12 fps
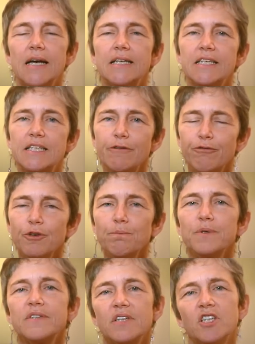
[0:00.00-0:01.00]
at a
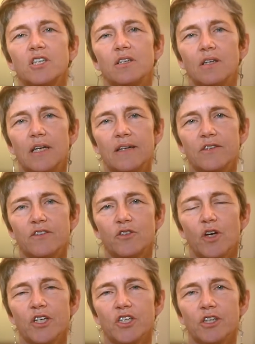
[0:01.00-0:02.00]
different position in the
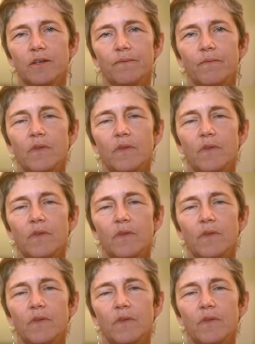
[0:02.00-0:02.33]
structure.